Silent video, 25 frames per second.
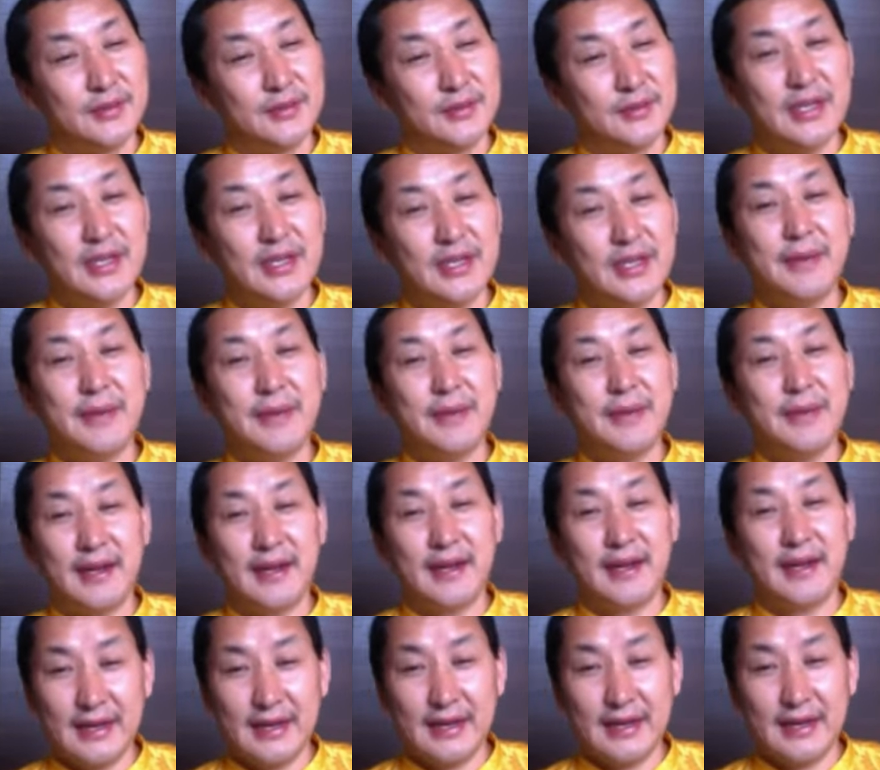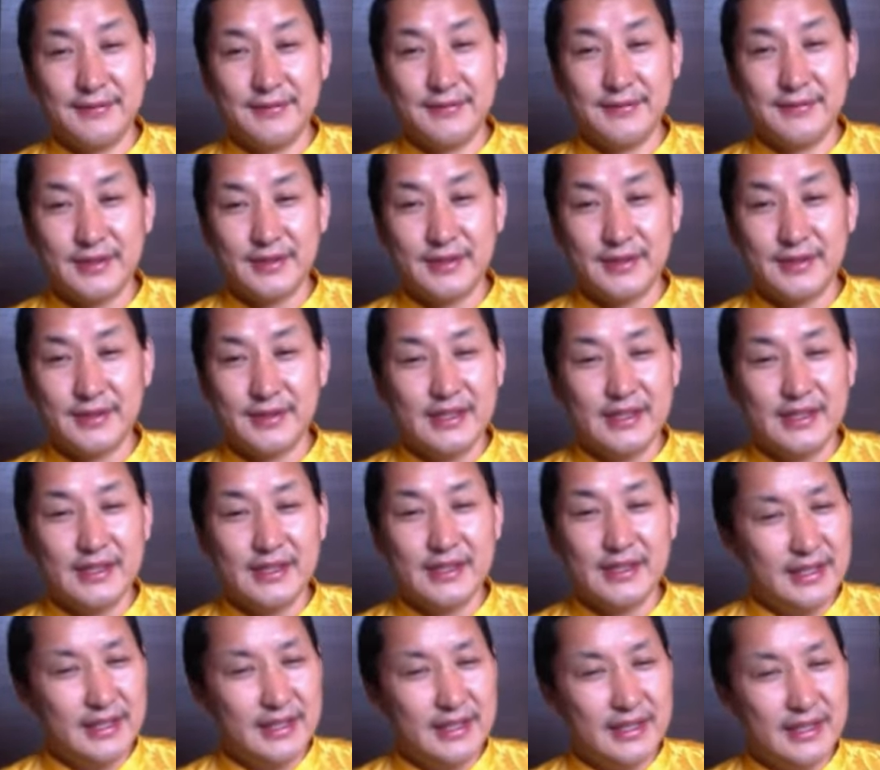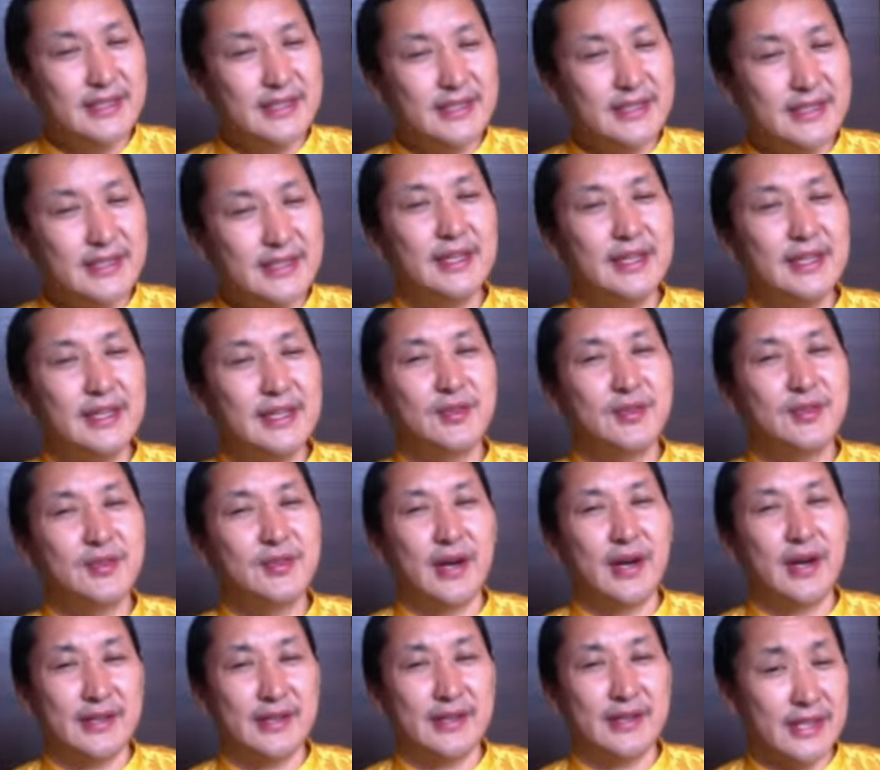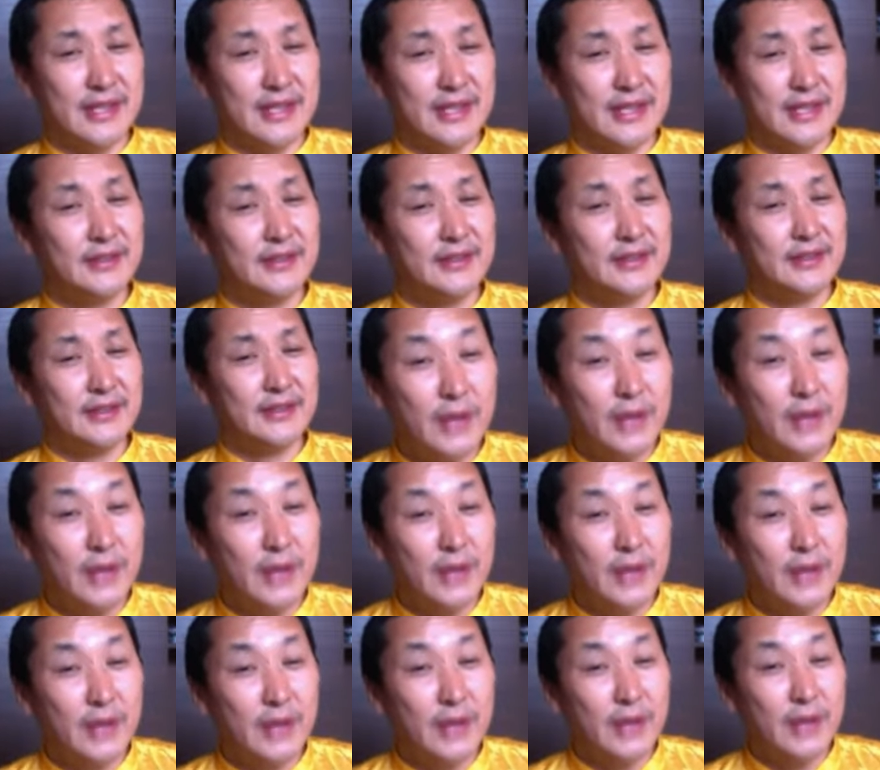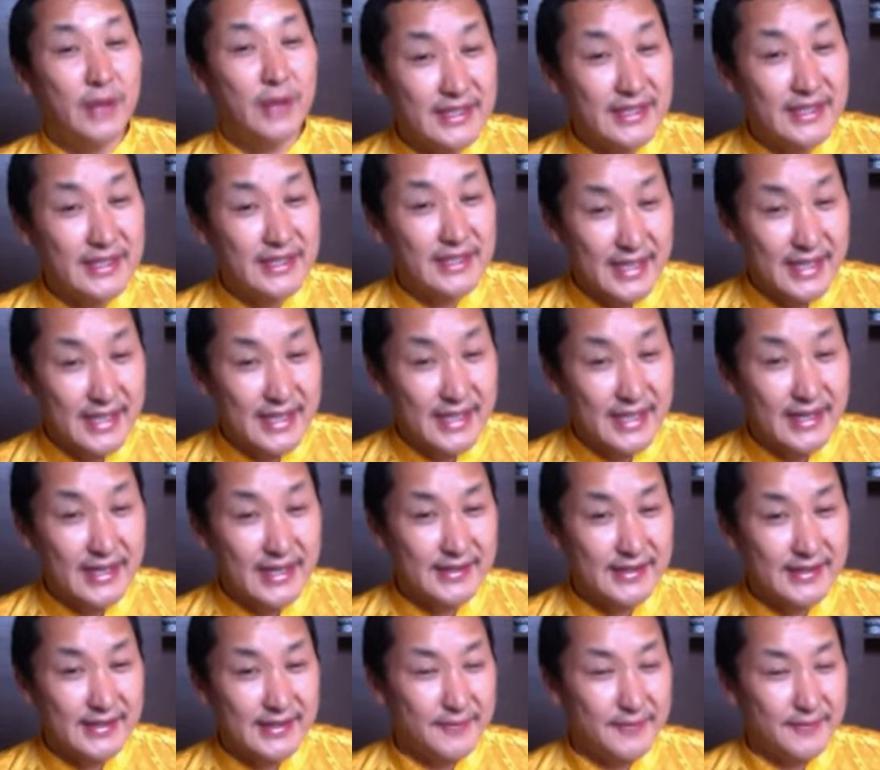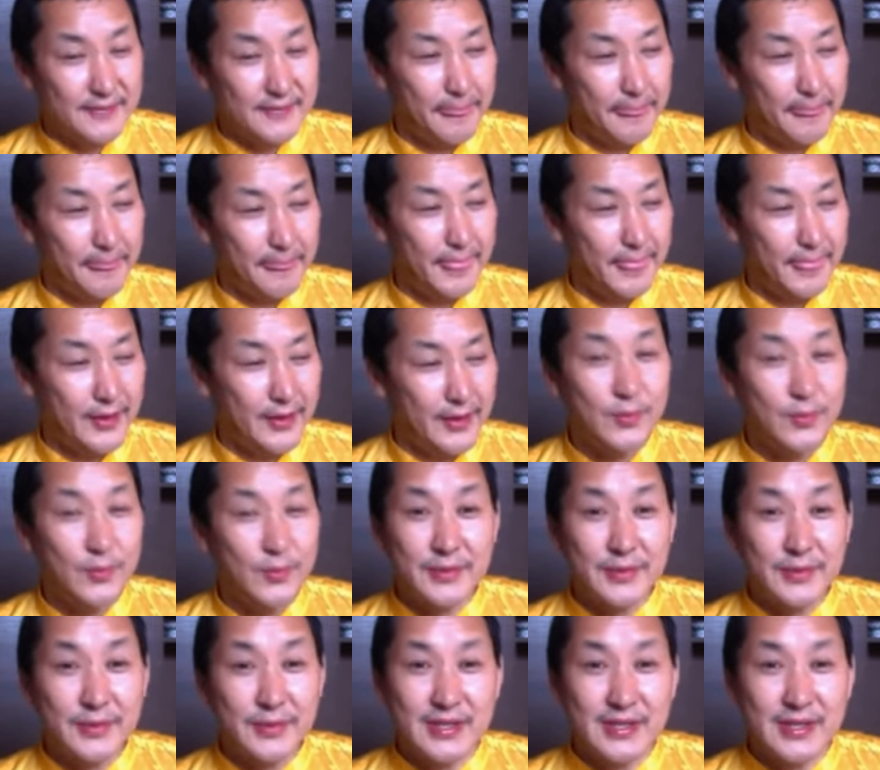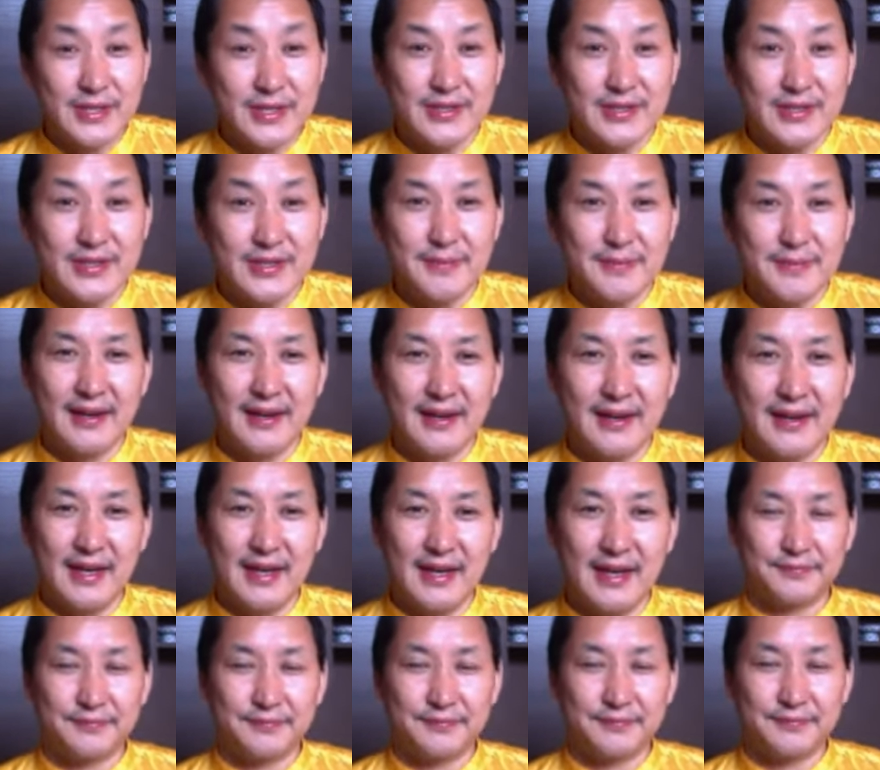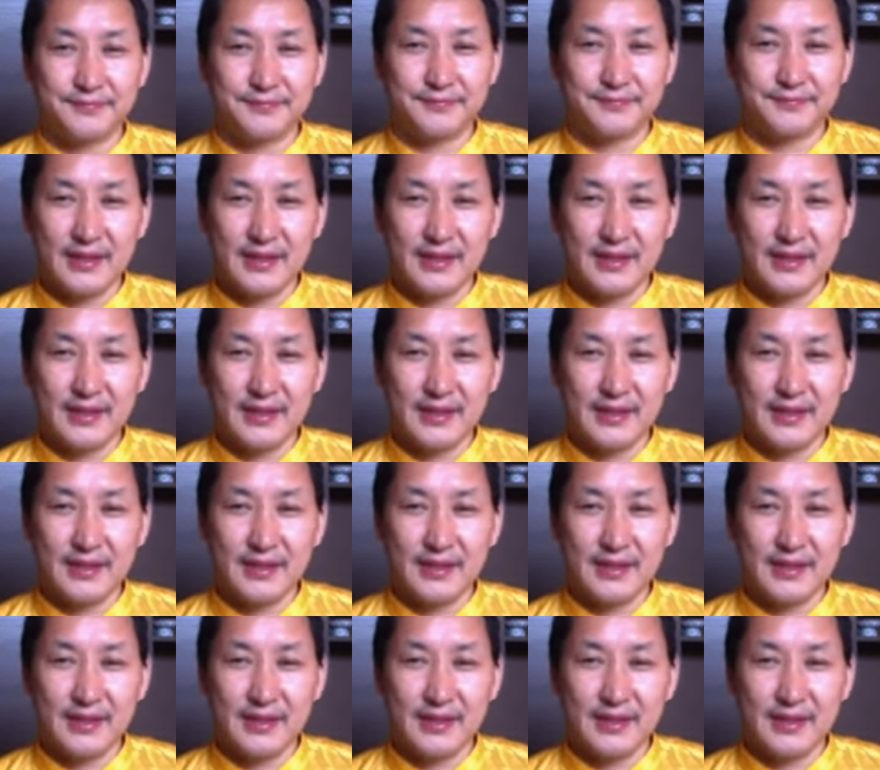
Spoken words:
really my life, easily to understand what it is, which is my life.